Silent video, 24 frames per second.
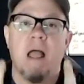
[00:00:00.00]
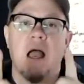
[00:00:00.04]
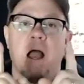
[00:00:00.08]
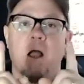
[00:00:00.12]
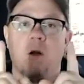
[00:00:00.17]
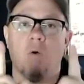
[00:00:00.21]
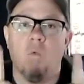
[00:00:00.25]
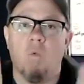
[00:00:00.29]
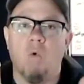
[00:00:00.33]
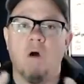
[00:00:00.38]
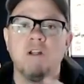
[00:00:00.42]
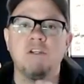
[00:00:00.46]
I
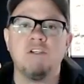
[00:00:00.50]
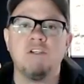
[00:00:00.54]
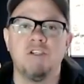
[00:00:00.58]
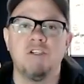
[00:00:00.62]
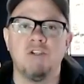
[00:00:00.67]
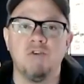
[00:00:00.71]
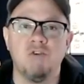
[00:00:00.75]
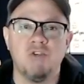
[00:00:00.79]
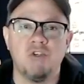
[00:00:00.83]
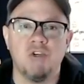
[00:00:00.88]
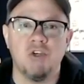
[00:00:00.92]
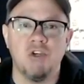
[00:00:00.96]
want
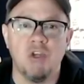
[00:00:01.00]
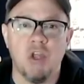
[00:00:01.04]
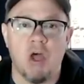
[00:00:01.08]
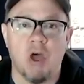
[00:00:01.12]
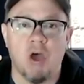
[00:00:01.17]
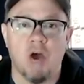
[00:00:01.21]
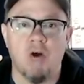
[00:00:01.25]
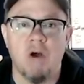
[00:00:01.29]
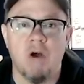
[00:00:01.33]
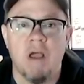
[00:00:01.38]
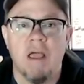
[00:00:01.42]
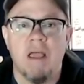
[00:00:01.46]
you to
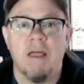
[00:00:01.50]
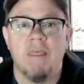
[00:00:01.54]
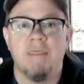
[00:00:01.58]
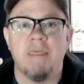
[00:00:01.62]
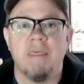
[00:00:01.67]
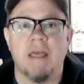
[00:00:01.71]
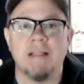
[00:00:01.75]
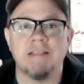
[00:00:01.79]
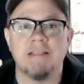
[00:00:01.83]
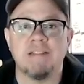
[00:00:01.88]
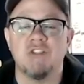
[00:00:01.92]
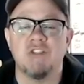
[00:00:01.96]
know
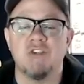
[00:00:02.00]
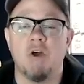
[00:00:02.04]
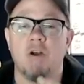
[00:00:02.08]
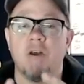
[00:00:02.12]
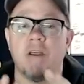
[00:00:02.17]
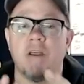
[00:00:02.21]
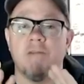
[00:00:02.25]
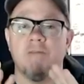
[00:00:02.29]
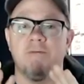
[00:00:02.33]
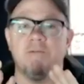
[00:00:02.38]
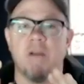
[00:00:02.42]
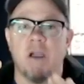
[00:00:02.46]
that
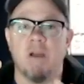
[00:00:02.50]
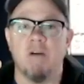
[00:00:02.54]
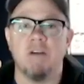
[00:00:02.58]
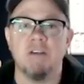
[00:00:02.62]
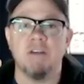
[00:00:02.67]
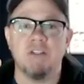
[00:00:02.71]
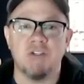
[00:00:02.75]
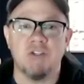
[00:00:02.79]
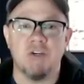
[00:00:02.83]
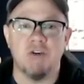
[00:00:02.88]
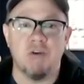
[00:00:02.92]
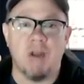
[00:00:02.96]
starting very
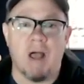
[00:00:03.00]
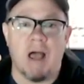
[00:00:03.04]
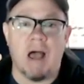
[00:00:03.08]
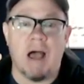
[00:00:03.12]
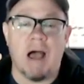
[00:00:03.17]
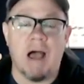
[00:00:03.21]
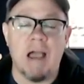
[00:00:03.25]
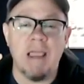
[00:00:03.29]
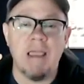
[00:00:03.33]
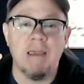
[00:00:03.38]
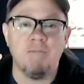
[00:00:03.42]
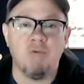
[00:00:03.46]
soon,
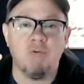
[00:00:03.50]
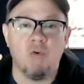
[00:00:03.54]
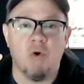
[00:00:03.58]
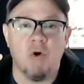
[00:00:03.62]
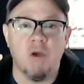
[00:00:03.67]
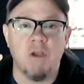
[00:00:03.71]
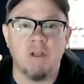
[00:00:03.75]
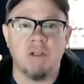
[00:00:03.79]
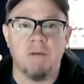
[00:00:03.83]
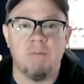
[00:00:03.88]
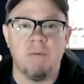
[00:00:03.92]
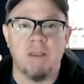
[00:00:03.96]
I am
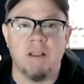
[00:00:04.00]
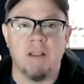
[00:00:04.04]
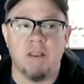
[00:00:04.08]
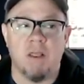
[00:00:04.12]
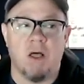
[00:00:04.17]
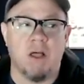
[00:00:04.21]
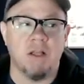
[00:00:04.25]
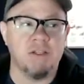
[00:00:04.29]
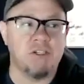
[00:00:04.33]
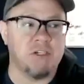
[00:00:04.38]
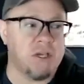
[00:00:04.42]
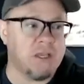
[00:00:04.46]
going to be
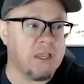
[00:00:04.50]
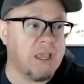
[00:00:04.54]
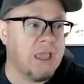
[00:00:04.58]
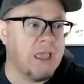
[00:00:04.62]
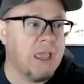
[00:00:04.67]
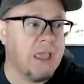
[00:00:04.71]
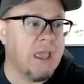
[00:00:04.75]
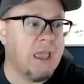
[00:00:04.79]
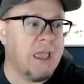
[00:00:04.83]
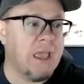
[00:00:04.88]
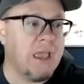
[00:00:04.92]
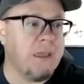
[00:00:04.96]
launching
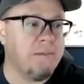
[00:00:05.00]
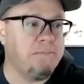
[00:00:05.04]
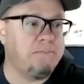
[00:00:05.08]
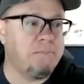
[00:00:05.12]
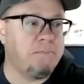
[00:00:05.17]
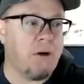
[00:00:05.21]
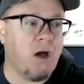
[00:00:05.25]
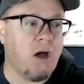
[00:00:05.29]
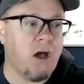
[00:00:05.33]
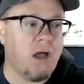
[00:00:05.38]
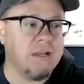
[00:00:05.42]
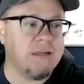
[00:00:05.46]
a
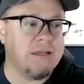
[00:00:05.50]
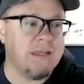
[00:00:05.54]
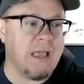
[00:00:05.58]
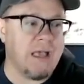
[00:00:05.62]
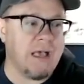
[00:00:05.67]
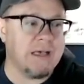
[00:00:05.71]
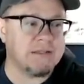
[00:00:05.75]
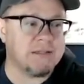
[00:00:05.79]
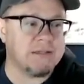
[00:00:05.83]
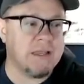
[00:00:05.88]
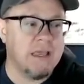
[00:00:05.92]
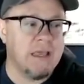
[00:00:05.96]

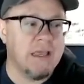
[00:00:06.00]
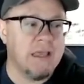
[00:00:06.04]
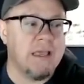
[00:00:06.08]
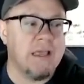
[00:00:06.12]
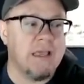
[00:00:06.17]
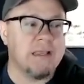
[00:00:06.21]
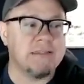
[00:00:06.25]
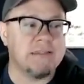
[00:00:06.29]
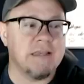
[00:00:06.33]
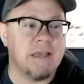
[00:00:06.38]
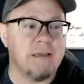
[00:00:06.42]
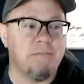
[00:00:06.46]
podcast.
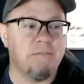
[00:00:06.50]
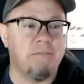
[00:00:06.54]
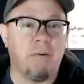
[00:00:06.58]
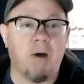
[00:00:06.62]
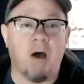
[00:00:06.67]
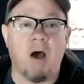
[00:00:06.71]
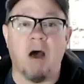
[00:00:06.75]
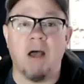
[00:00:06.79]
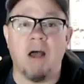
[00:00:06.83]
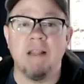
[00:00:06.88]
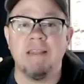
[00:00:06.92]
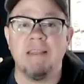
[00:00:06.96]
It's a
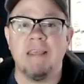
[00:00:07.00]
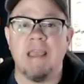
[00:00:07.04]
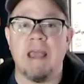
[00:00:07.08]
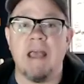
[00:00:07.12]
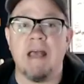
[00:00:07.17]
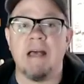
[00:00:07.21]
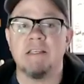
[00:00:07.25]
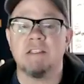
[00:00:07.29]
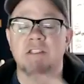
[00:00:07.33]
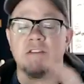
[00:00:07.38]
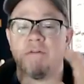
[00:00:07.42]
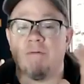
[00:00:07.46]

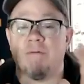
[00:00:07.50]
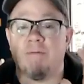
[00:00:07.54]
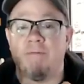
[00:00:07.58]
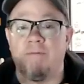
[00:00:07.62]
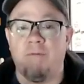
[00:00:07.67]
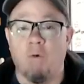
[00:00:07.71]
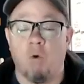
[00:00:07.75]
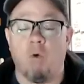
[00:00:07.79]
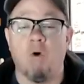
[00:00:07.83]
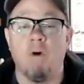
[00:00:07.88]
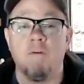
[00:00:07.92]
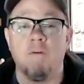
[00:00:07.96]
podcast
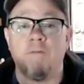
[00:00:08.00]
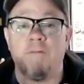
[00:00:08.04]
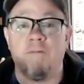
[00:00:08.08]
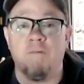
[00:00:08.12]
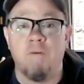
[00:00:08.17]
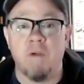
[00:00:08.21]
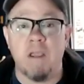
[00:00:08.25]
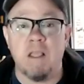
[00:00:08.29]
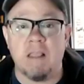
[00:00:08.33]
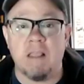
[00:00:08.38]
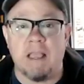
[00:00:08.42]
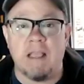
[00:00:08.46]
for
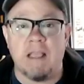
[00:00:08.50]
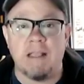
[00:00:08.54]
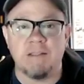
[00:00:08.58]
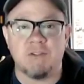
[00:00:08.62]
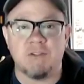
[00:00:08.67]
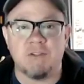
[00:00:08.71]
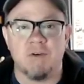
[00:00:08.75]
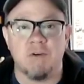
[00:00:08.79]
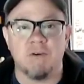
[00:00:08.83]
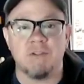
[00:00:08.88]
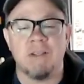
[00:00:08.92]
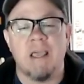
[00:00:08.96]

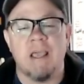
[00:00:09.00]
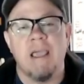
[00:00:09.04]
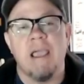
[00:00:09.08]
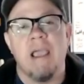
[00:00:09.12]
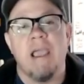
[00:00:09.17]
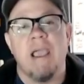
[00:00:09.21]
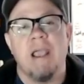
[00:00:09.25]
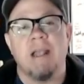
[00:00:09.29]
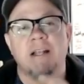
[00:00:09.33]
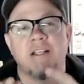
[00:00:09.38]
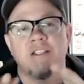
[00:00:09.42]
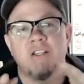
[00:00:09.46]
freelancers
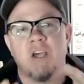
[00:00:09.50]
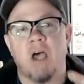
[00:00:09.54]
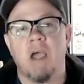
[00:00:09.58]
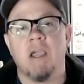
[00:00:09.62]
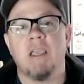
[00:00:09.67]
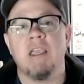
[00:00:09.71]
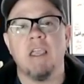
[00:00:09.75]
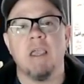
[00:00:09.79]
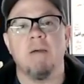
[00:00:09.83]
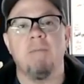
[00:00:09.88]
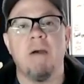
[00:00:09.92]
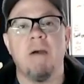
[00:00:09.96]
and
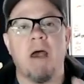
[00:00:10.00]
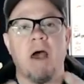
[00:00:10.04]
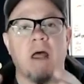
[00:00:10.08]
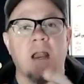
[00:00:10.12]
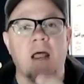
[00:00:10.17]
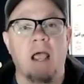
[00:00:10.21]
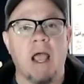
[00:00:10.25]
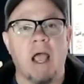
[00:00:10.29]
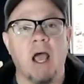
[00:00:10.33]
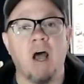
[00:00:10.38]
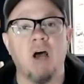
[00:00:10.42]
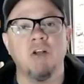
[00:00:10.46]
talking about
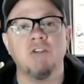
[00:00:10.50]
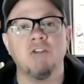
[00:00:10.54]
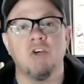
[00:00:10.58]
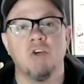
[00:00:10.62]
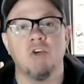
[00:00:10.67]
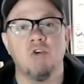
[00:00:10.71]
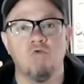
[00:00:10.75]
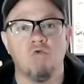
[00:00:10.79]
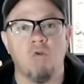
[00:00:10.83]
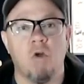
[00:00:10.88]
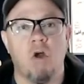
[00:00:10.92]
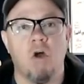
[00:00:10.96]
how to
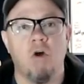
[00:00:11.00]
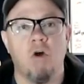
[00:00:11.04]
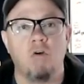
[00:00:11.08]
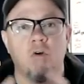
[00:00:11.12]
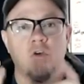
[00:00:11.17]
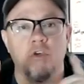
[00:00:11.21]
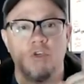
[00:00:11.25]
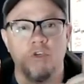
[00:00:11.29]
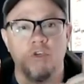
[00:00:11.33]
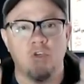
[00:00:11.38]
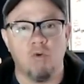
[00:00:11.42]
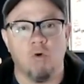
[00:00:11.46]
grow
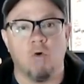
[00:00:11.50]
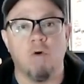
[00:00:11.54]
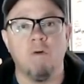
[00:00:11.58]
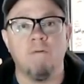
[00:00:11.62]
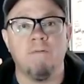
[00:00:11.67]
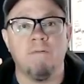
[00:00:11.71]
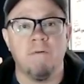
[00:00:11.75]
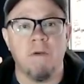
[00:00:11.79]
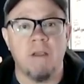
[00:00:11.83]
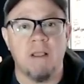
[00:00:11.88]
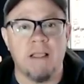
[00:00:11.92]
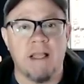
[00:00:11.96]
your
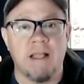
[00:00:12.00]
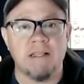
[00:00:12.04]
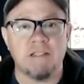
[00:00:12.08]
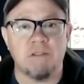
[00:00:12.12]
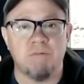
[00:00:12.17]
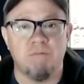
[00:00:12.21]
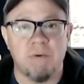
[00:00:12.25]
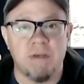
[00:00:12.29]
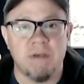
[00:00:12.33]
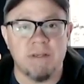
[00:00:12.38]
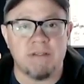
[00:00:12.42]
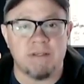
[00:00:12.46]
freelance
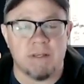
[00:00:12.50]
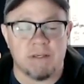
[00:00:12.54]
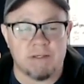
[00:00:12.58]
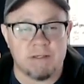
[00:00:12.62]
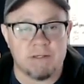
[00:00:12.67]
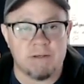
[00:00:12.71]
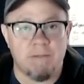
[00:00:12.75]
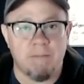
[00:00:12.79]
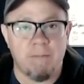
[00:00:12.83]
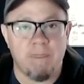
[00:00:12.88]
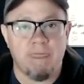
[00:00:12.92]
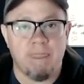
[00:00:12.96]

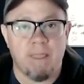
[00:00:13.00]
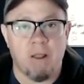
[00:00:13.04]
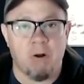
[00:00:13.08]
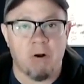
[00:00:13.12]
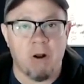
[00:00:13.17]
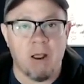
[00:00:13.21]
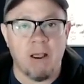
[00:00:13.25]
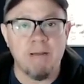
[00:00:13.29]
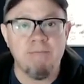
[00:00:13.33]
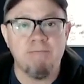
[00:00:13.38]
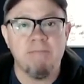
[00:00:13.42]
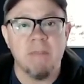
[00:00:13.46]
business. All
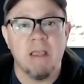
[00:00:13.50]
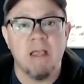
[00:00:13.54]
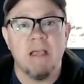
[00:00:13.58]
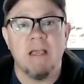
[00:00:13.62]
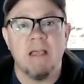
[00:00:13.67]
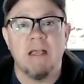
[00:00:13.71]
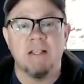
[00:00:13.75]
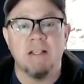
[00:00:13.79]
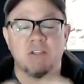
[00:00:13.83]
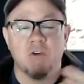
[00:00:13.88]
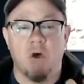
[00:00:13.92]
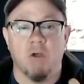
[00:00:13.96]
right.
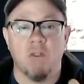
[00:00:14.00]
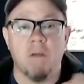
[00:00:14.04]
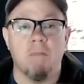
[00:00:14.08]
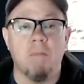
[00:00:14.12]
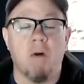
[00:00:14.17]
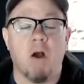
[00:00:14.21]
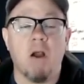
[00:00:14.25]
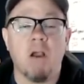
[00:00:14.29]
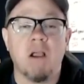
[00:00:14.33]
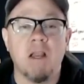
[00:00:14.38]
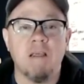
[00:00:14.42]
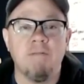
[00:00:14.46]
It's called the
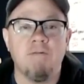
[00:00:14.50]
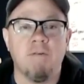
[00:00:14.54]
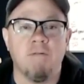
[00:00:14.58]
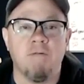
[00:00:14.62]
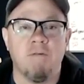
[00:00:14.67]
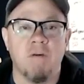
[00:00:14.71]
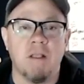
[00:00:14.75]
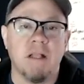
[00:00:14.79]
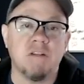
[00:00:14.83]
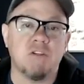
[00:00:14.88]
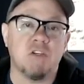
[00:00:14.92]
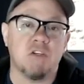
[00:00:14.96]
Marketing for
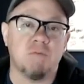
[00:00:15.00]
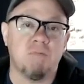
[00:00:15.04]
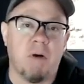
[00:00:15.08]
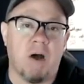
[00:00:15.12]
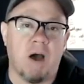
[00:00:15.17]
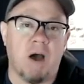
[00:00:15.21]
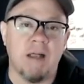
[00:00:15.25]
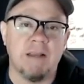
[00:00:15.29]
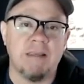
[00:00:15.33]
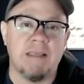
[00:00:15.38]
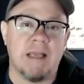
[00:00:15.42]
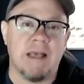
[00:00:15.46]
Freelancers
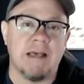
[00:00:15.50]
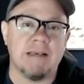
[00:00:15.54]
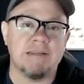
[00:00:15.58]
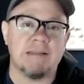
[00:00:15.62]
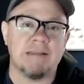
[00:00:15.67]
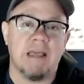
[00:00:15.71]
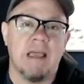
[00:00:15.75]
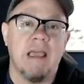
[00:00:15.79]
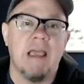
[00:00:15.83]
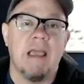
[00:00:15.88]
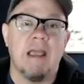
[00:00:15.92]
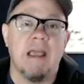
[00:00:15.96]
podcast,
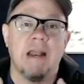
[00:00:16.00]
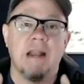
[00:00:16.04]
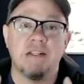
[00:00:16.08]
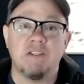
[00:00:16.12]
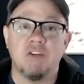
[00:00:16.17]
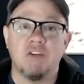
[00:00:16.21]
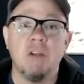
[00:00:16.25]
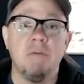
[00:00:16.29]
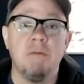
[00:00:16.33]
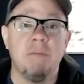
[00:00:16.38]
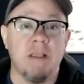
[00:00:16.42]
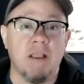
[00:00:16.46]
and it's
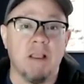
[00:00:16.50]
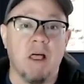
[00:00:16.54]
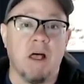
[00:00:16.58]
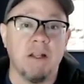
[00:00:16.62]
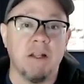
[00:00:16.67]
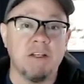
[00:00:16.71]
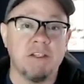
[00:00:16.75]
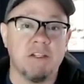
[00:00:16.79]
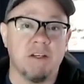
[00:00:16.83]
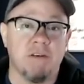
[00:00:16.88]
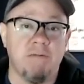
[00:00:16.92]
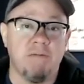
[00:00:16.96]
going to be
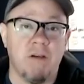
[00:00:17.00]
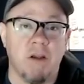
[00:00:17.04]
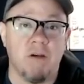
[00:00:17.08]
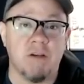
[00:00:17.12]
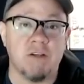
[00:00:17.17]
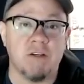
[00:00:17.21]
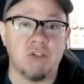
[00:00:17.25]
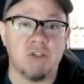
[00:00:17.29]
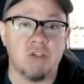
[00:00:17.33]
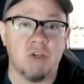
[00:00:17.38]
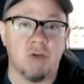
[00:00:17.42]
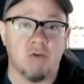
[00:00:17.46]
launching very
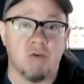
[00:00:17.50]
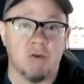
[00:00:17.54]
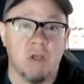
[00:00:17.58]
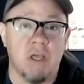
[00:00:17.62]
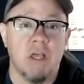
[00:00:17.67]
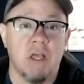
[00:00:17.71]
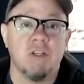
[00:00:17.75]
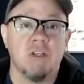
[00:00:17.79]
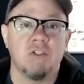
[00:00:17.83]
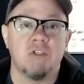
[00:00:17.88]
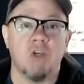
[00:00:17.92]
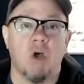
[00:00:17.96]
soon.
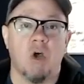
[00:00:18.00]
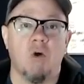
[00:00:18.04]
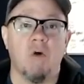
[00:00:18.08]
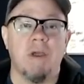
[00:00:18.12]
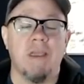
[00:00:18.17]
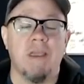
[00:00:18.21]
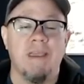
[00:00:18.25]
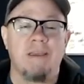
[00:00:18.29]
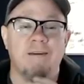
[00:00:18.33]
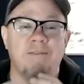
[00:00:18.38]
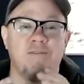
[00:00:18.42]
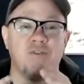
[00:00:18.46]
So
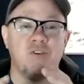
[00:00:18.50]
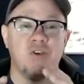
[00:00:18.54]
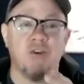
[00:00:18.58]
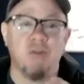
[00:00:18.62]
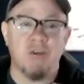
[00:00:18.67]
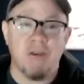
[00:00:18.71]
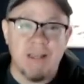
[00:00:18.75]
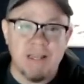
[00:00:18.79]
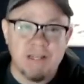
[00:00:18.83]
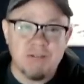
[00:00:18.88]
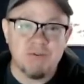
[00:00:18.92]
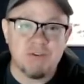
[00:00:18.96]
if you're
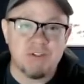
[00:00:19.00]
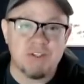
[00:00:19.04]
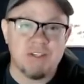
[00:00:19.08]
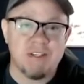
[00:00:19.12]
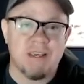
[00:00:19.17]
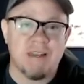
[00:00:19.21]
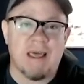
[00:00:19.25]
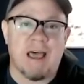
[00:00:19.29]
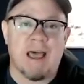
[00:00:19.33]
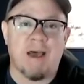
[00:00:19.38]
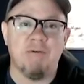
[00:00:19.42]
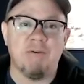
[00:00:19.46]

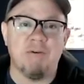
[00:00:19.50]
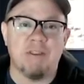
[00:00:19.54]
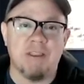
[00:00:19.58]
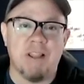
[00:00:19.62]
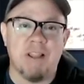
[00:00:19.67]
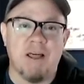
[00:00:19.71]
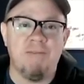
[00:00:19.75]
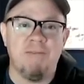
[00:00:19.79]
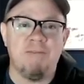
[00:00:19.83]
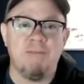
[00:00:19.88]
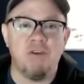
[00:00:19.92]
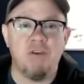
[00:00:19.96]
interested, I would
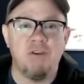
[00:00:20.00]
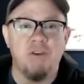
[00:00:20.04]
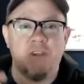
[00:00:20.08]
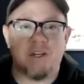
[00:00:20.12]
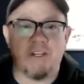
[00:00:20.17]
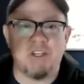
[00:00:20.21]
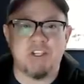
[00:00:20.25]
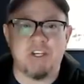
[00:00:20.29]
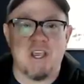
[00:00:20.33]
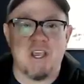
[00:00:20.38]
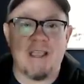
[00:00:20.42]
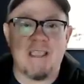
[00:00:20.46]
love for you to
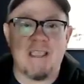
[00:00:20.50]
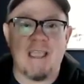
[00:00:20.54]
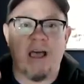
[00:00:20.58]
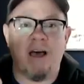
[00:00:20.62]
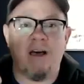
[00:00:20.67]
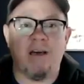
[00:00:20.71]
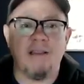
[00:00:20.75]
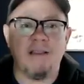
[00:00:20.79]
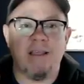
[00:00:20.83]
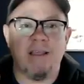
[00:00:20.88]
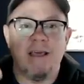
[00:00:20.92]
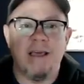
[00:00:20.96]
check
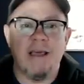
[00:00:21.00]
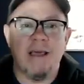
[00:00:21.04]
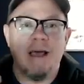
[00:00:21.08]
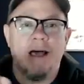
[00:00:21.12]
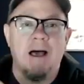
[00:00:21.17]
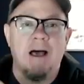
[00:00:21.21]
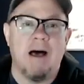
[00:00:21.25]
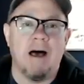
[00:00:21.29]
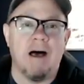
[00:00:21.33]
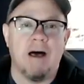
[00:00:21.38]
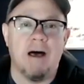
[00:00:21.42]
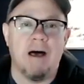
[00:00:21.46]
out
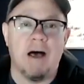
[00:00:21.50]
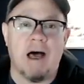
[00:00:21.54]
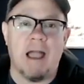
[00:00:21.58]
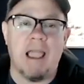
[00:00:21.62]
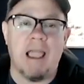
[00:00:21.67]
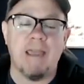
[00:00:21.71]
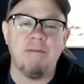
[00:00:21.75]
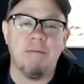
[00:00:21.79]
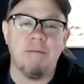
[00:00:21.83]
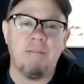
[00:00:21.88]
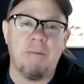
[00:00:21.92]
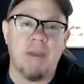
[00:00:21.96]
uh, I
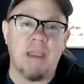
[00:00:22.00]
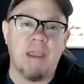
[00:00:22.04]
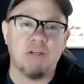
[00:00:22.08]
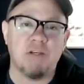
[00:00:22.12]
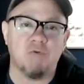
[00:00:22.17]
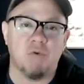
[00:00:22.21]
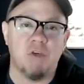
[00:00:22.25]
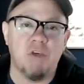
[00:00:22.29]
have a page where